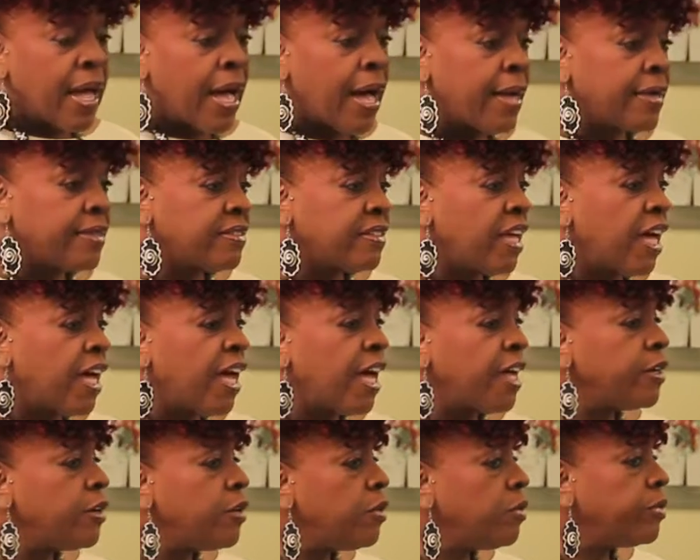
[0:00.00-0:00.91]
I said,
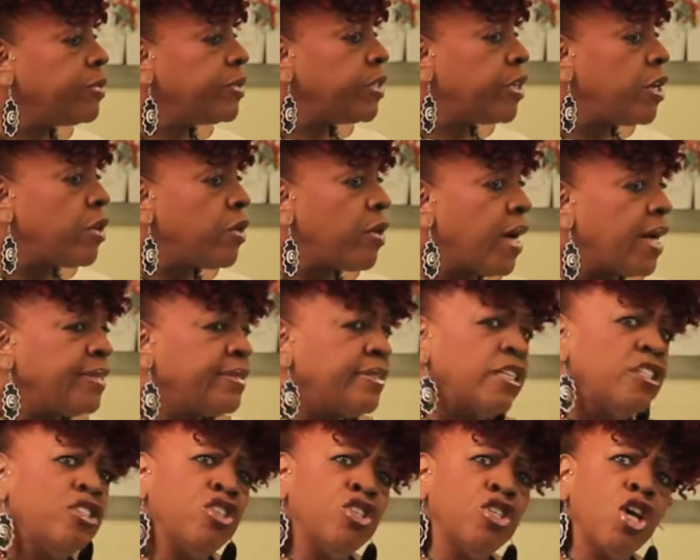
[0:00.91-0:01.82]
I don't know. I
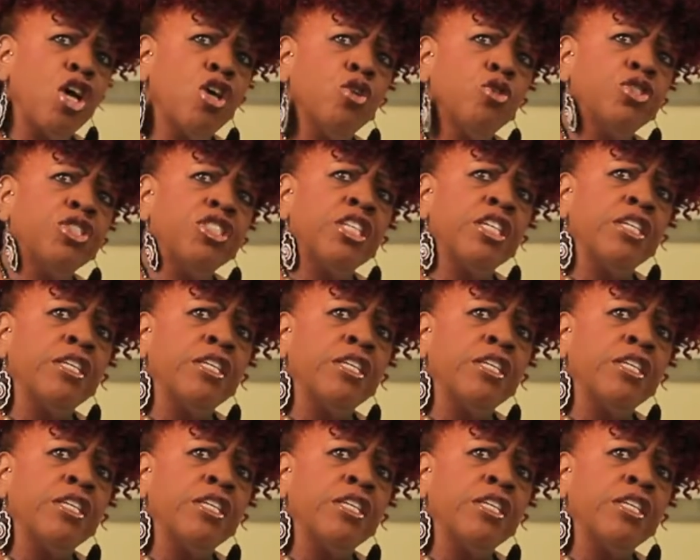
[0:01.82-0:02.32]
said, you know,